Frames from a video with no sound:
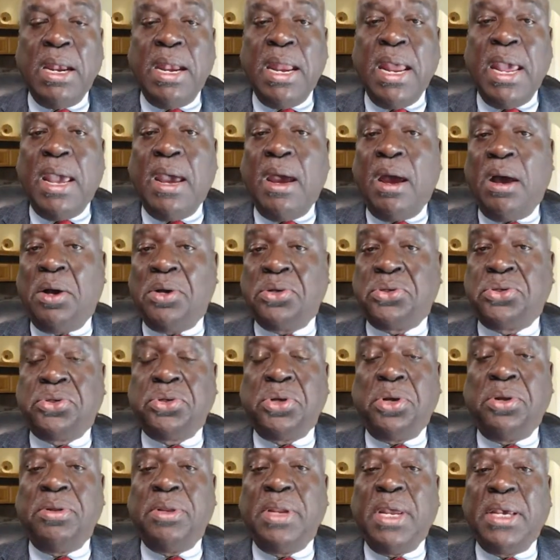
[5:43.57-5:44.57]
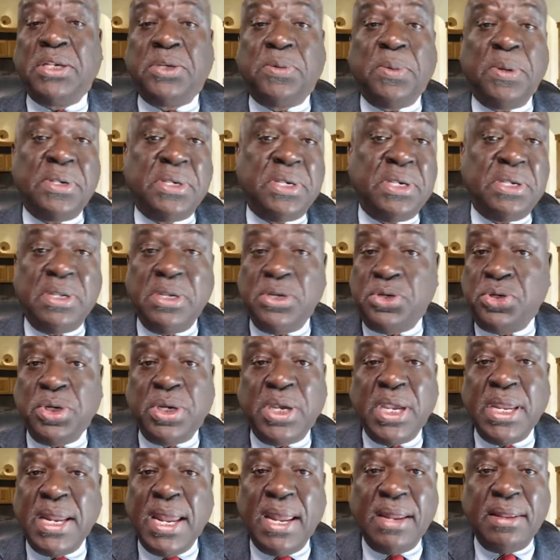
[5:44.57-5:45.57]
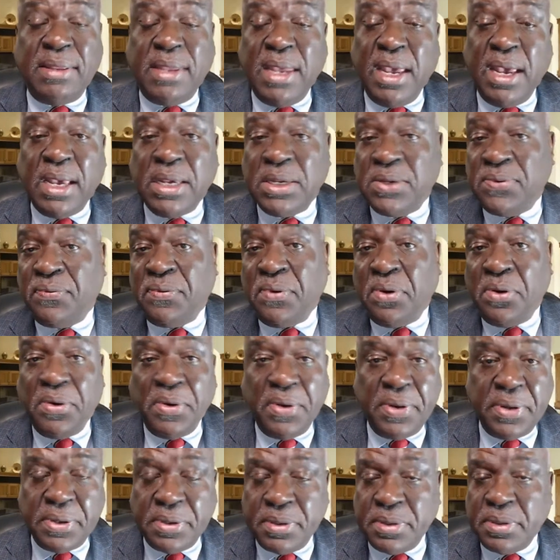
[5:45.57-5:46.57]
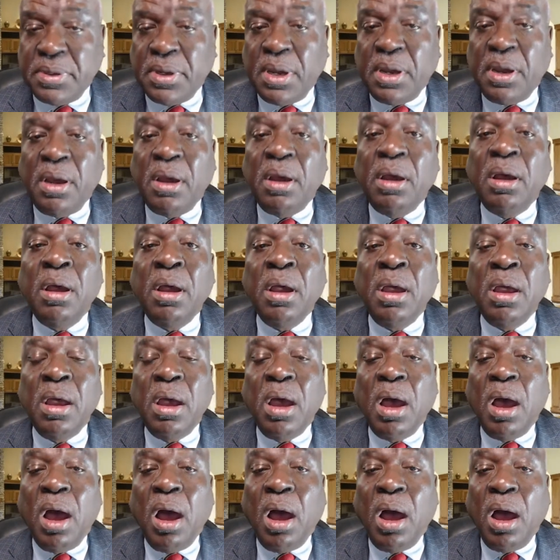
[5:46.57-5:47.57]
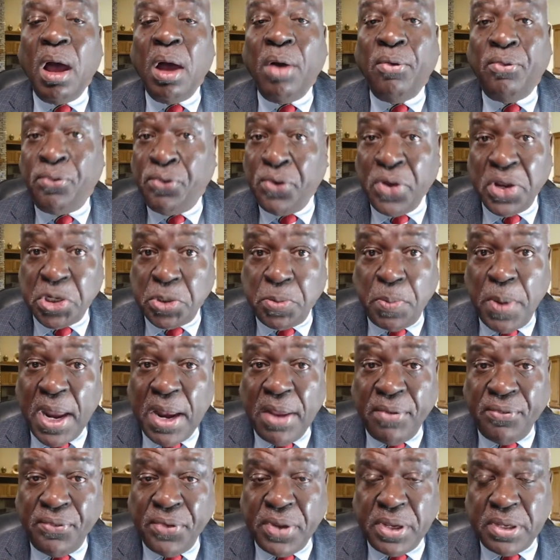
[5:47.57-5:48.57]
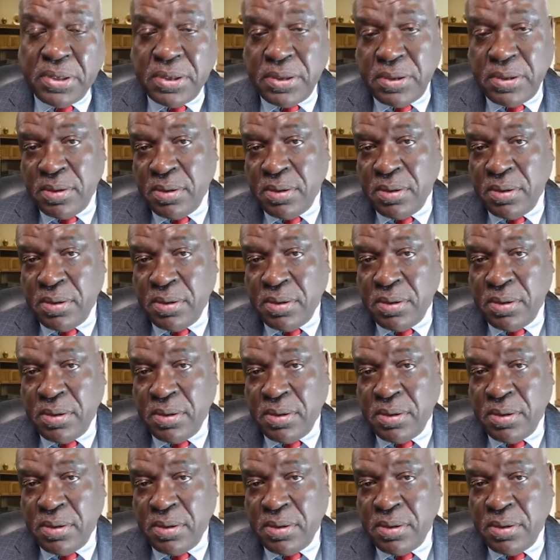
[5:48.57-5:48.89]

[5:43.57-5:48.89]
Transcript: There are certain expenses that you cannot take, as far as fringe benefits,